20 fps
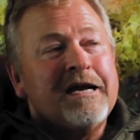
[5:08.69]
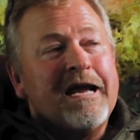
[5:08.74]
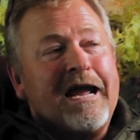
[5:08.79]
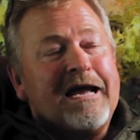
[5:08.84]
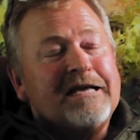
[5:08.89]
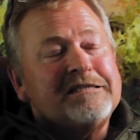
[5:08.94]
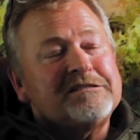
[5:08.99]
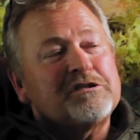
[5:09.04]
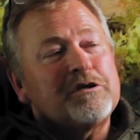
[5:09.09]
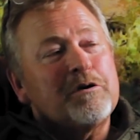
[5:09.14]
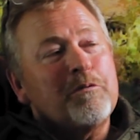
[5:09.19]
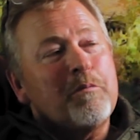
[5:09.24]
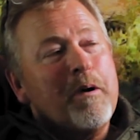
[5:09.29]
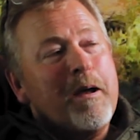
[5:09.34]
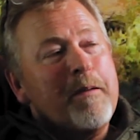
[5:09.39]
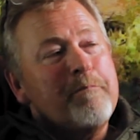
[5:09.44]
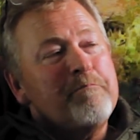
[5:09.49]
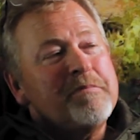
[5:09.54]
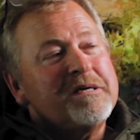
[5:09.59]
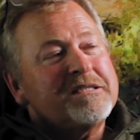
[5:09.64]
And so
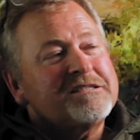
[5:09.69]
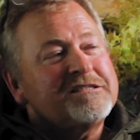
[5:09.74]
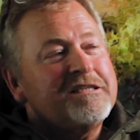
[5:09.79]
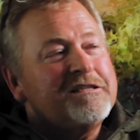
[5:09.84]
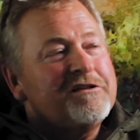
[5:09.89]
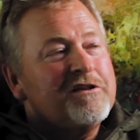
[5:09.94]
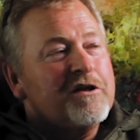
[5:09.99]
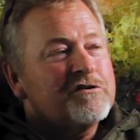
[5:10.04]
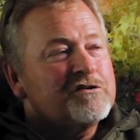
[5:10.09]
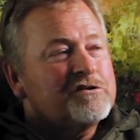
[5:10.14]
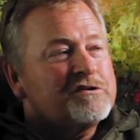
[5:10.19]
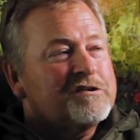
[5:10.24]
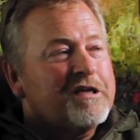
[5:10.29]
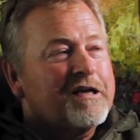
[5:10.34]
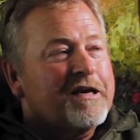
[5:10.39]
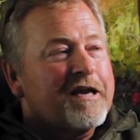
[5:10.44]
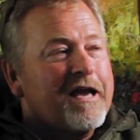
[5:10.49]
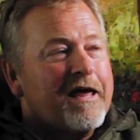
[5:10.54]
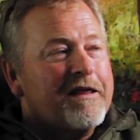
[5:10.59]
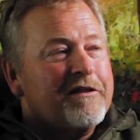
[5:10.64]
by mixing those
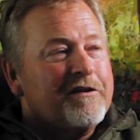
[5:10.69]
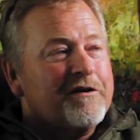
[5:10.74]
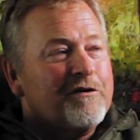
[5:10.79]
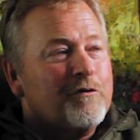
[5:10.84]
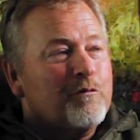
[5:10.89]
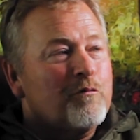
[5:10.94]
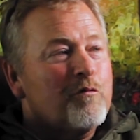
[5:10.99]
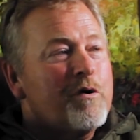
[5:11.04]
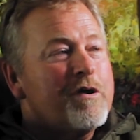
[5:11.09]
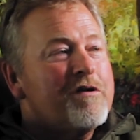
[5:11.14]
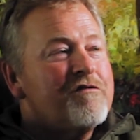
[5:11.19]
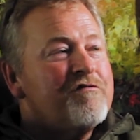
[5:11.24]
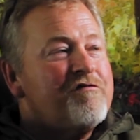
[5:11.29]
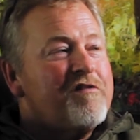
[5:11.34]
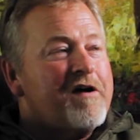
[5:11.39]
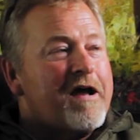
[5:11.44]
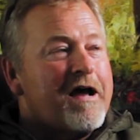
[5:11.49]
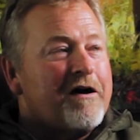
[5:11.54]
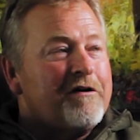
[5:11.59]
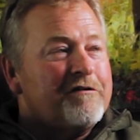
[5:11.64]
together, we
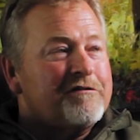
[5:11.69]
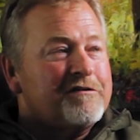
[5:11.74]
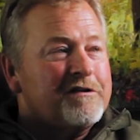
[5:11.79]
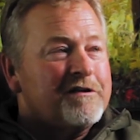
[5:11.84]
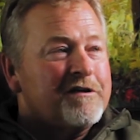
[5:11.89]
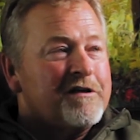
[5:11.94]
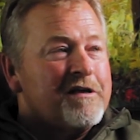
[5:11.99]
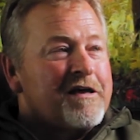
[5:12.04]
found